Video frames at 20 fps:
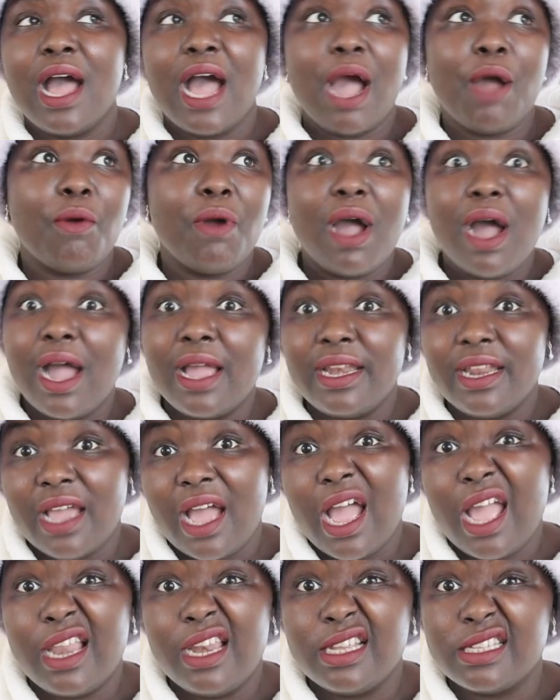I would highly,
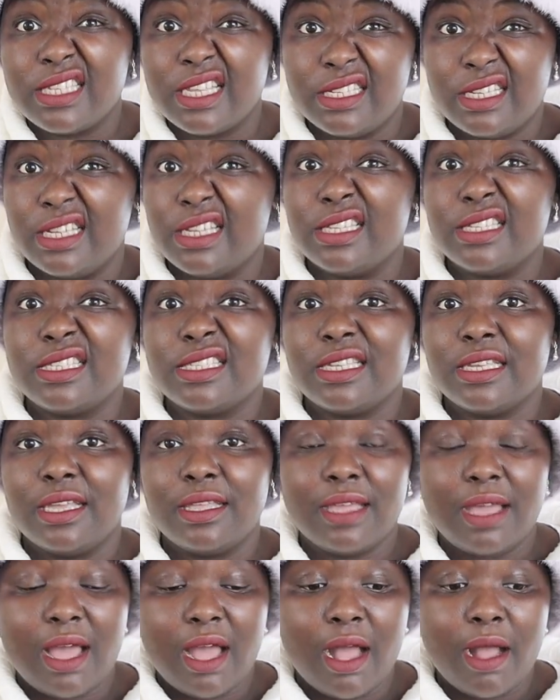highly suggest
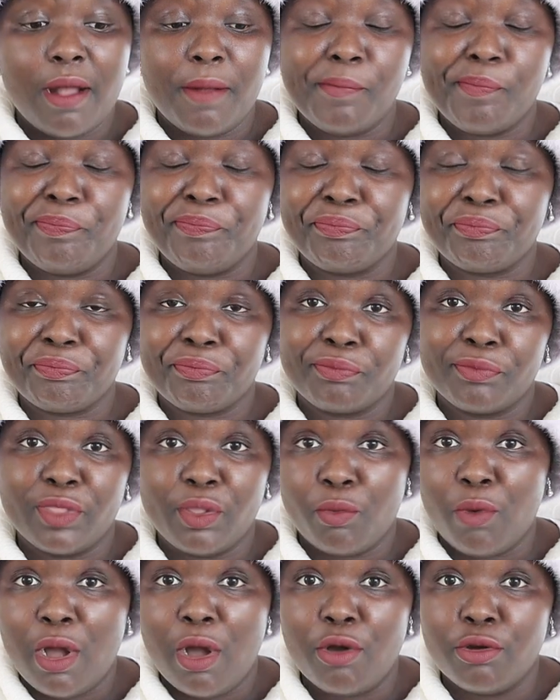
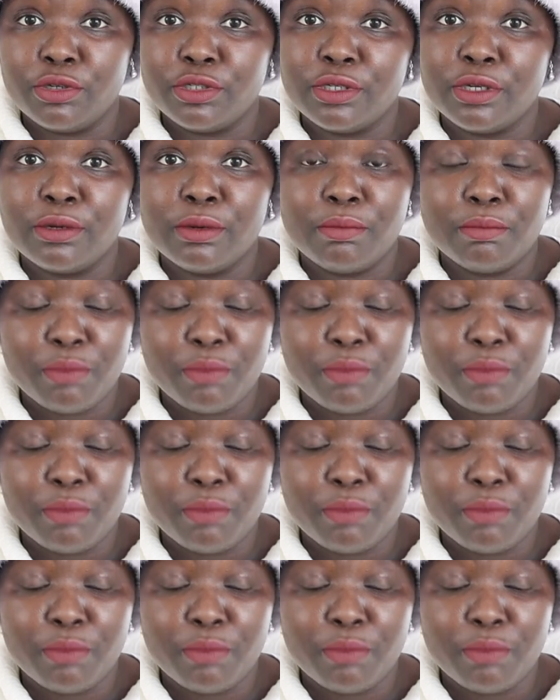the World